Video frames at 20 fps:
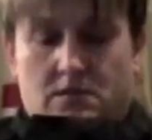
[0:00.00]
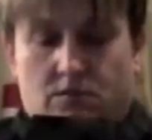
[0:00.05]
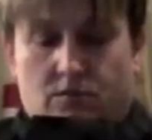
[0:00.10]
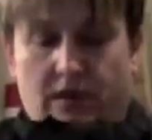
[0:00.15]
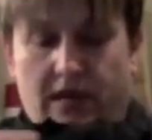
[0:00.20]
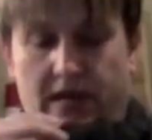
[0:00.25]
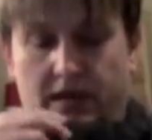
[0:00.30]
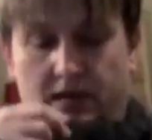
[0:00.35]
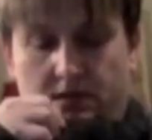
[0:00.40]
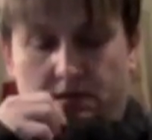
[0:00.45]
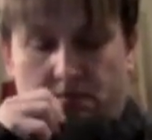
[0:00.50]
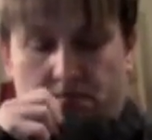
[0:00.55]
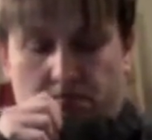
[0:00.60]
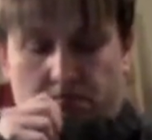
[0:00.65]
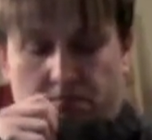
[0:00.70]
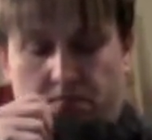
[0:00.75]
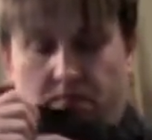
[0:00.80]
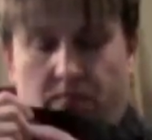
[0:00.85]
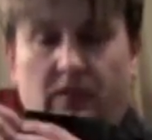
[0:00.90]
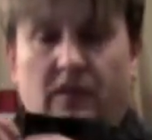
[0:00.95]
right?
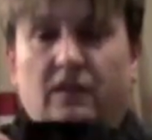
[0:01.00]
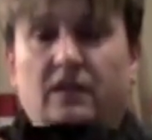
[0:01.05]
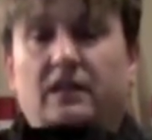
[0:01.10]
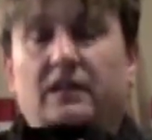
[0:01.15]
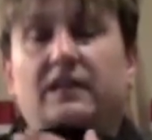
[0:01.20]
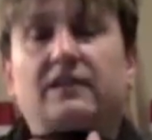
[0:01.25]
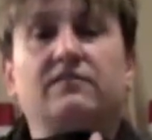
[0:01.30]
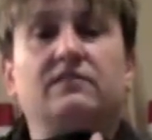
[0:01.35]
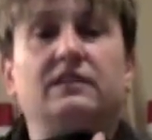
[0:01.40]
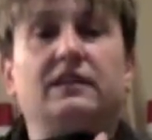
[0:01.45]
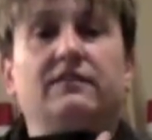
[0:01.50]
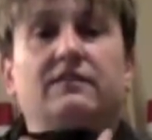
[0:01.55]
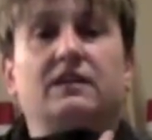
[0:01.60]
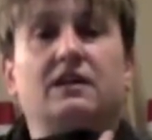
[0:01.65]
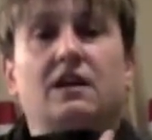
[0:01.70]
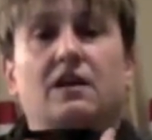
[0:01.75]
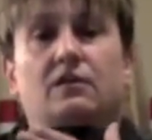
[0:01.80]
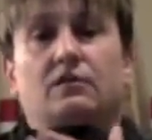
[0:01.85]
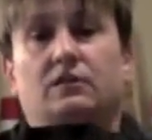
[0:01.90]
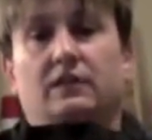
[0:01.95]
You could even leave the
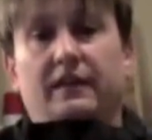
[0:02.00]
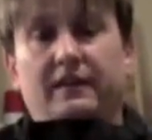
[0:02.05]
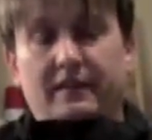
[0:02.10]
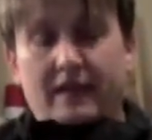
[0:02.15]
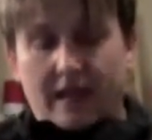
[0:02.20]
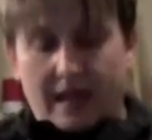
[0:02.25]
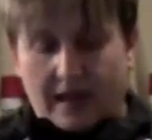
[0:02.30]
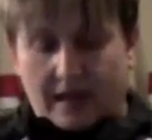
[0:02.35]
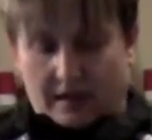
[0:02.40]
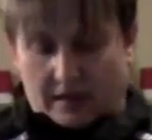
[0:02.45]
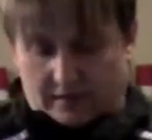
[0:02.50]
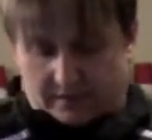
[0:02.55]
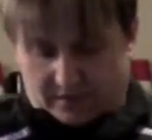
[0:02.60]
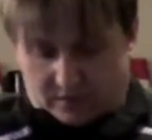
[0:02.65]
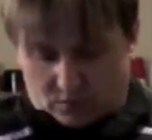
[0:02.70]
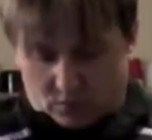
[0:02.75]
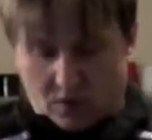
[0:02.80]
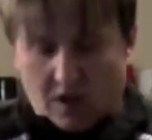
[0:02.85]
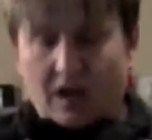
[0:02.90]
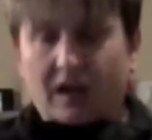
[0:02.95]
collar like that if
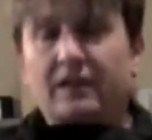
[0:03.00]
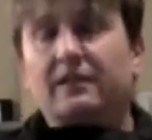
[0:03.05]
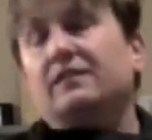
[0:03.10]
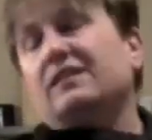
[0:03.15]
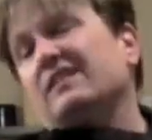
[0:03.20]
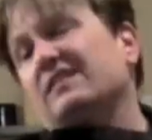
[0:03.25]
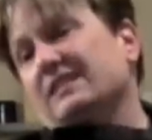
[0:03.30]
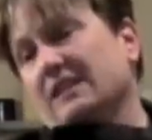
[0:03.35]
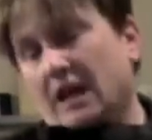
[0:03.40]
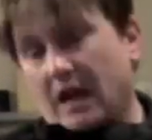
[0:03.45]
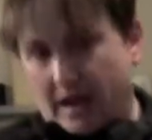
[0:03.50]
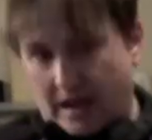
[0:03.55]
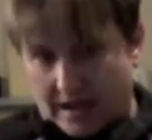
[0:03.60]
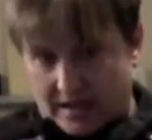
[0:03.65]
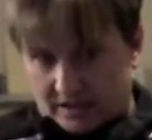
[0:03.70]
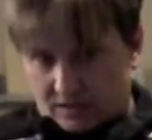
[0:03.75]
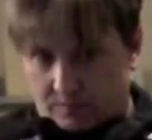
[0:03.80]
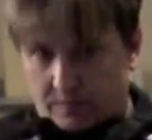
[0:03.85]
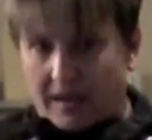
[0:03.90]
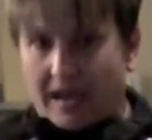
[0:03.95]
you want. It's not
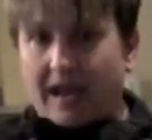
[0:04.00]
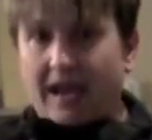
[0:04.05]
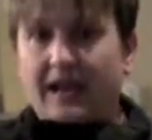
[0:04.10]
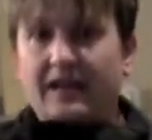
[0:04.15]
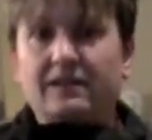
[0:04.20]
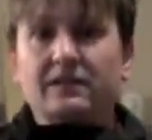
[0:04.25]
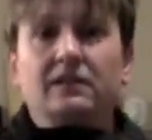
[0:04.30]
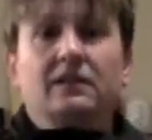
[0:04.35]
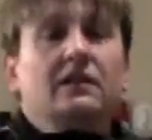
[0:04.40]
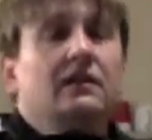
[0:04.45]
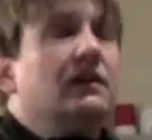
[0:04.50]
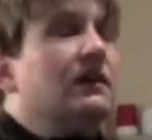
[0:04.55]
as bad.